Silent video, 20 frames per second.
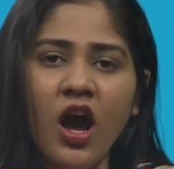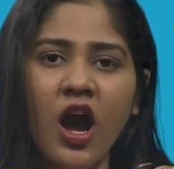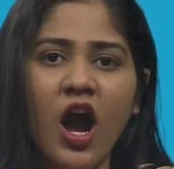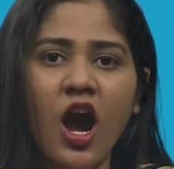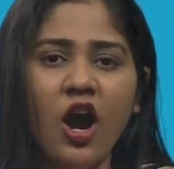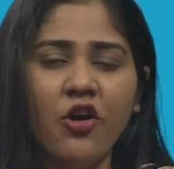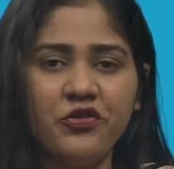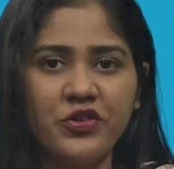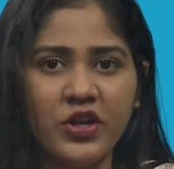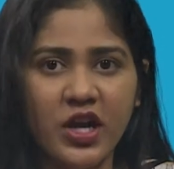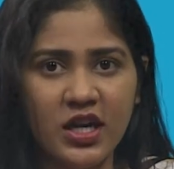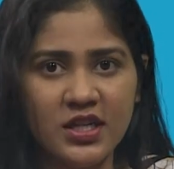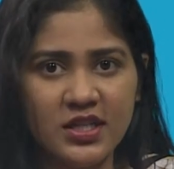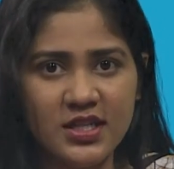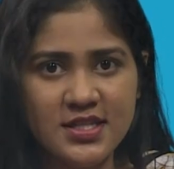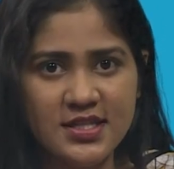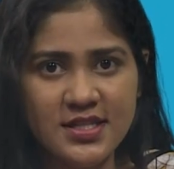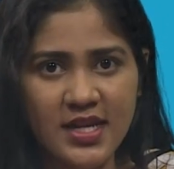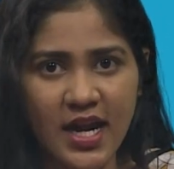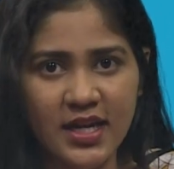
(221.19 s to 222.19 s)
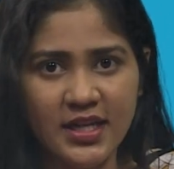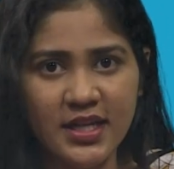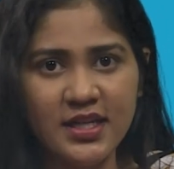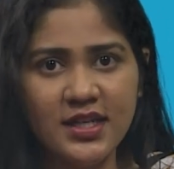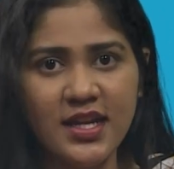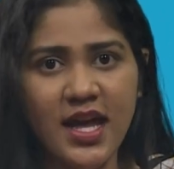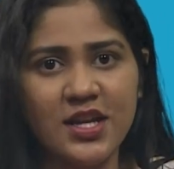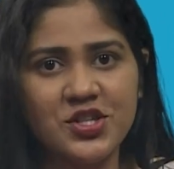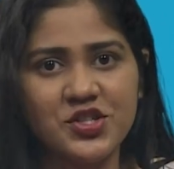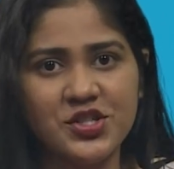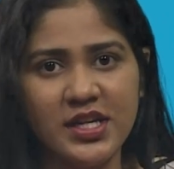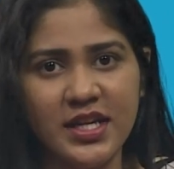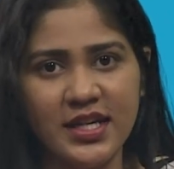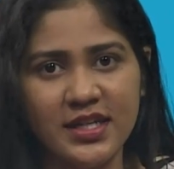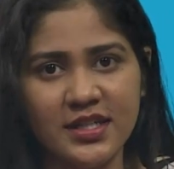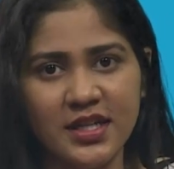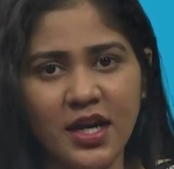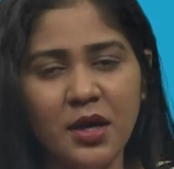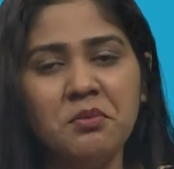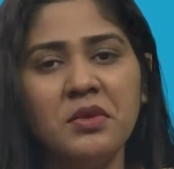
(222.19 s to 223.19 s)
After understanding national
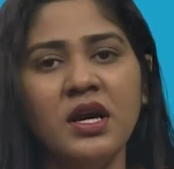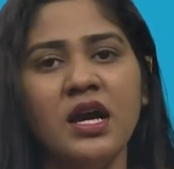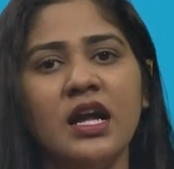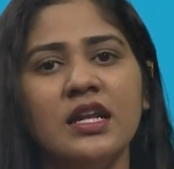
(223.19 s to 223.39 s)
income,